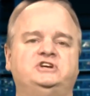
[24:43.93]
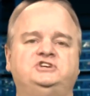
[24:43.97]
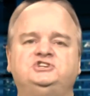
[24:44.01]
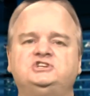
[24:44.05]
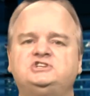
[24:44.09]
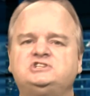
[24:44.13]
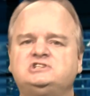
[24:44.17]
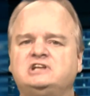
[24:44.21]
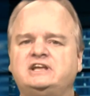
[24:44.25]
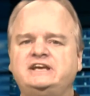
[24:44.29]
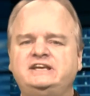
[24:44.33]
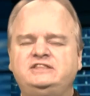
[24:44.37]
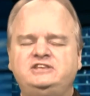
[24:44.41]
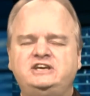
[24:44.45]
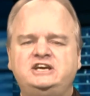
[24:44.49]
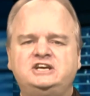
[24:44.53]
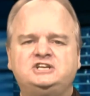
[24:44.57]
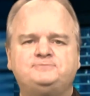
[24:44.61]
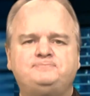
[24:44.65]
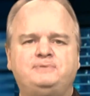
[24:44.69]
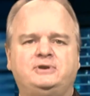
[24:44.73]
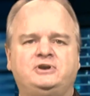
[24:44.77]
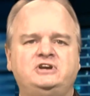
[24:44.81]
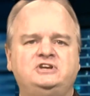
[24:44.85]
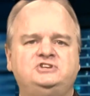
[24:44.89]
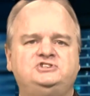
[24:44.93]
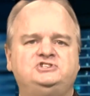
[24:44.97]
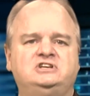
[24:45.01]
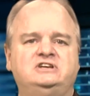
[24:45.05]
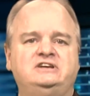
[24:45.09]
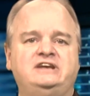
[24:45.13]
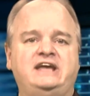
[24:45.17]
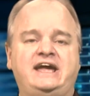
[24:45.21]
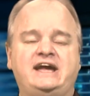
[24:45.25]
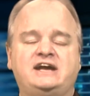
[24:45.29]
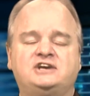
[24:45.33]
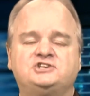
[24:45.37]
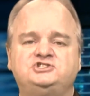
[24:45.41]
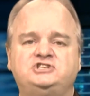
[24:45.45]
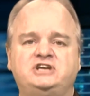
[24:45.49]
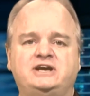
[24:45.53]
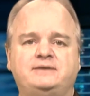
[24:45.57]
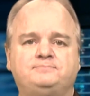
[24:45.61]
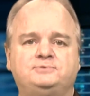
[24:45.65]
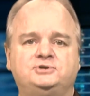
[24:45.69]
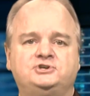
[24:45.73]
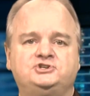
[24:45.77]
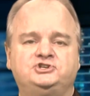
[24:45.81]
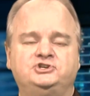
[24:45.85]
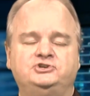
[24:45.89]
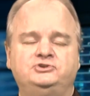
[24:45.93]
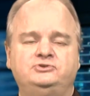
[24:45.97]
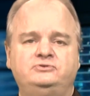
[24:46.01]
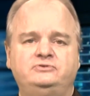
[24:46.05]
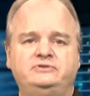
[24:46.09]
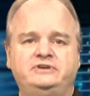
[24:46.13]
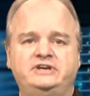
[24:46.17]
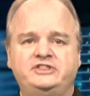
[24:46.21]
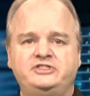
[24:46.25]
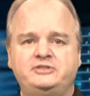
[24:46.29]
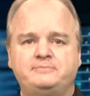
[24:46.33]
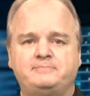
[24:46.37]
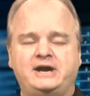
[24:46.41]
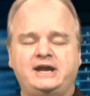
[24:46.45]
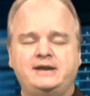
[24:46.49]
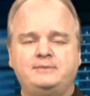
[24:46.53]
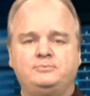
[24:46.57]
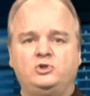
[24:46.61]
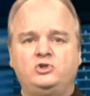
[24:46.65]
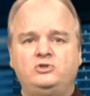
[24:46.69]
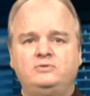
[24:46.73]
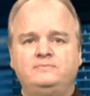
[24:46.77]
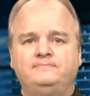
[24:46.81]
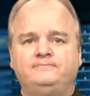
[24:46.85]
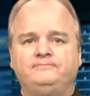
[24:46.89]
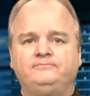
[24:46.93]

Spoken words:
just like they experienced in Acts chapter 2 in the Bible,